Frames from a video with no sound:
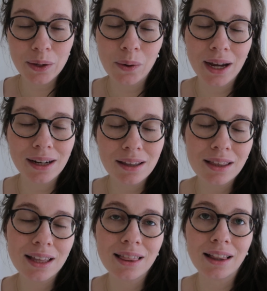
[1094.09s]
So
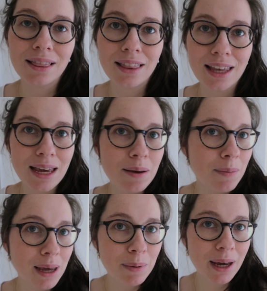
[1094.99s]
anything that they
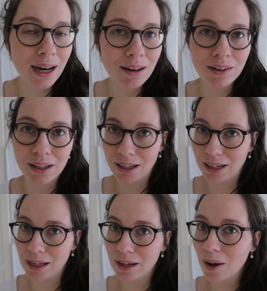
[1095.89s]
may be having,
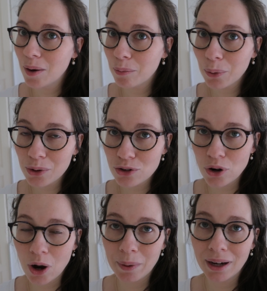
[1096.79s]
any birth
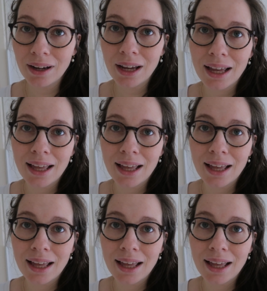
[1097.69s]
trauma,